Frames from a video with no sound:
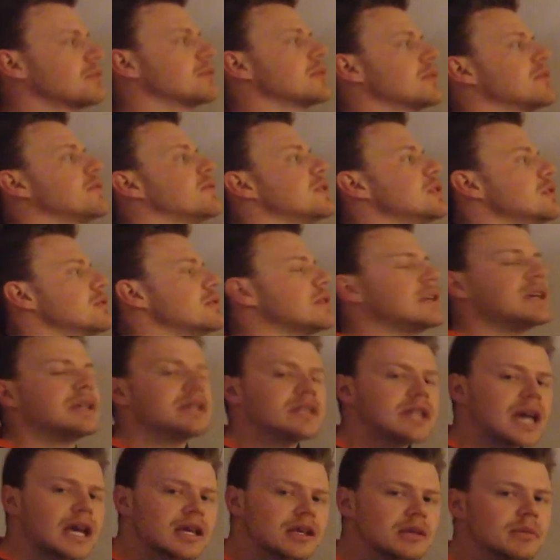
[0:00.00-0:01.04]
review the
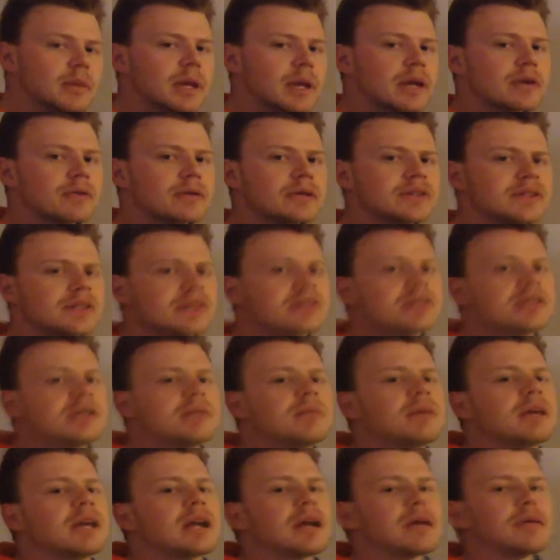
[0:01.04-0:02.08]
integumentary
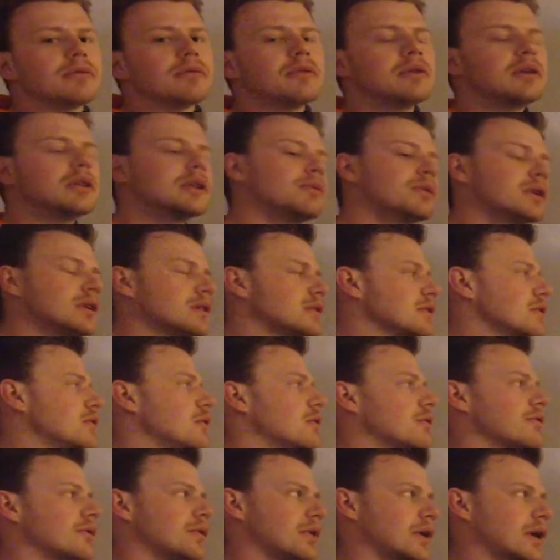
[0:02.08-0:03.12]
system, and I really wanted to
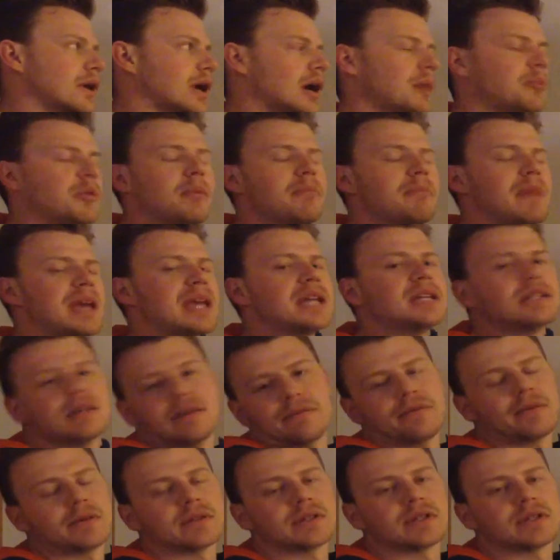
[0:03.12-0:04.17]
go over a couple main
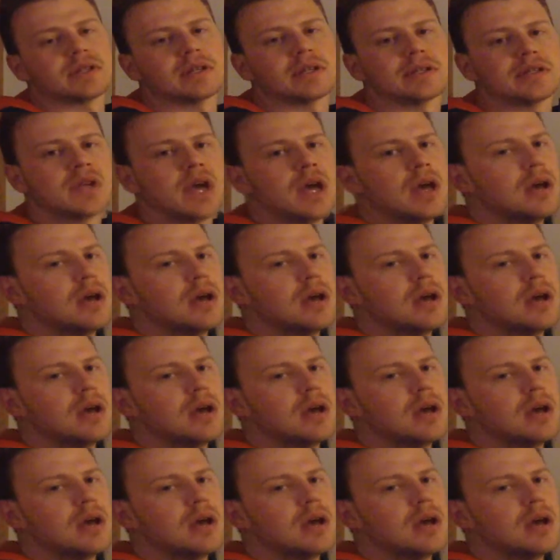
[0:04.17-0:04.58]
differences